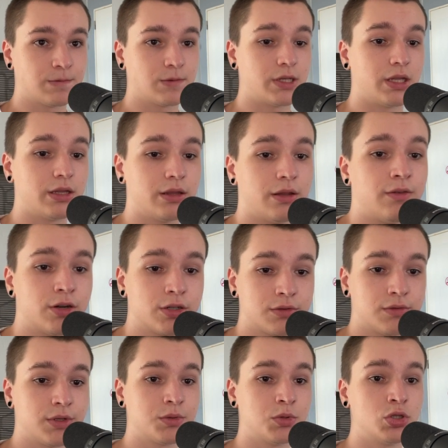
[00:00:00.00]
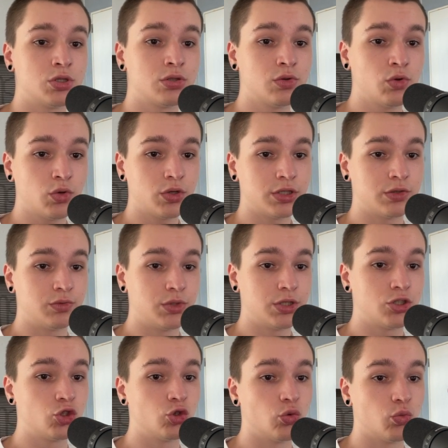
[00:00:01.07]
And the first thing we need to do is we
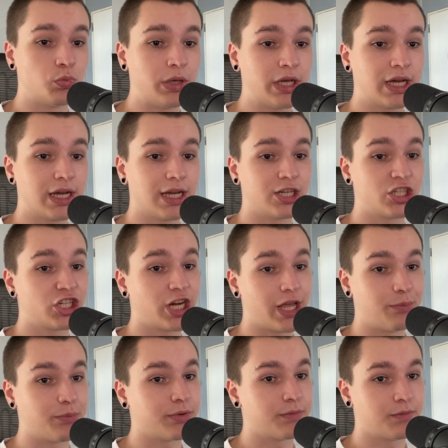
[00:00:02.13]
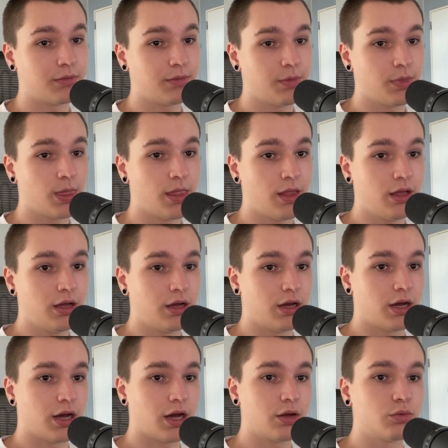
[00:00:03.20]
need to pick a shape.
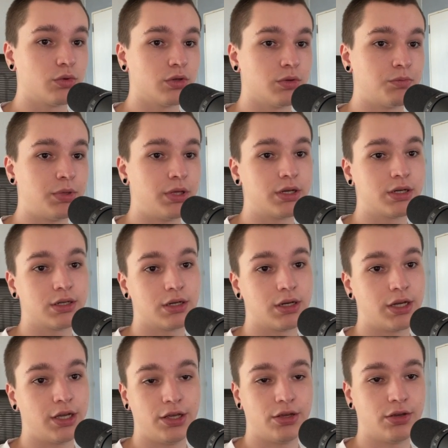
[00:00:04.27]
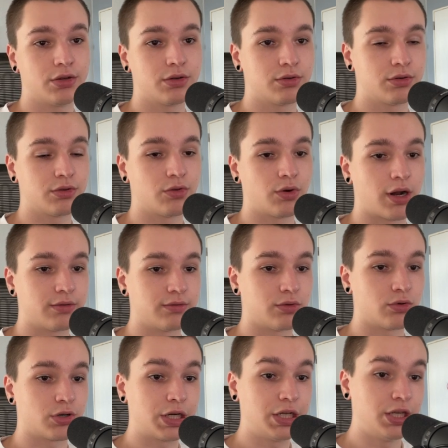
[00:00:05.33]
I will pick a graph
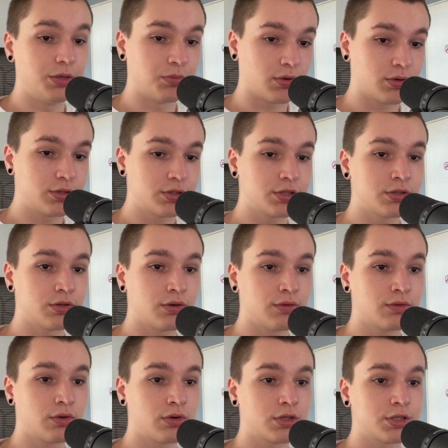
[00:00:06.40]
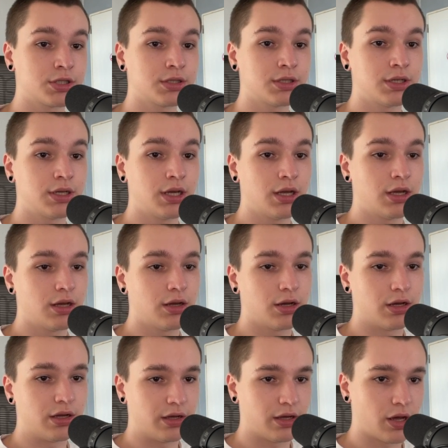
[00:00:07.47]
or key points, of course.
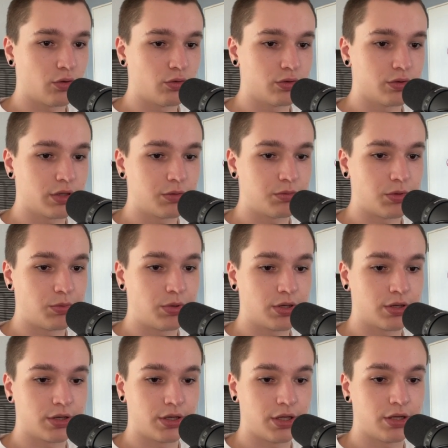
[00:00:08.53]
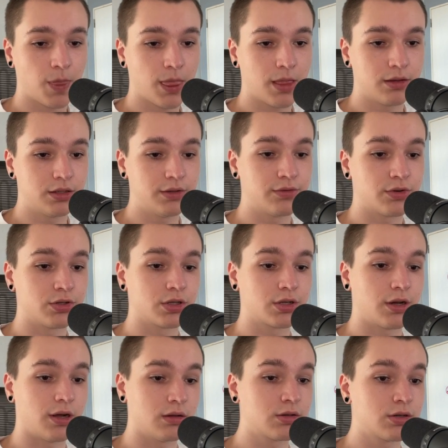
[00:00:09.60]
Uh, I'll, let me pick a different
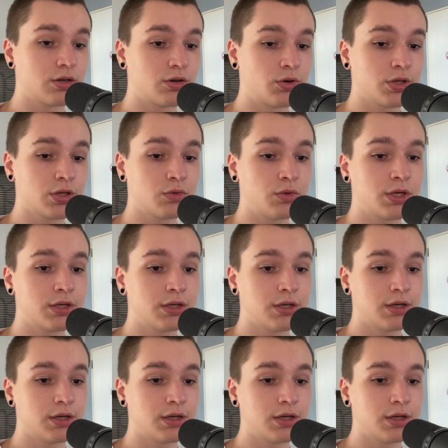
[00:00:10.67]
color real quick.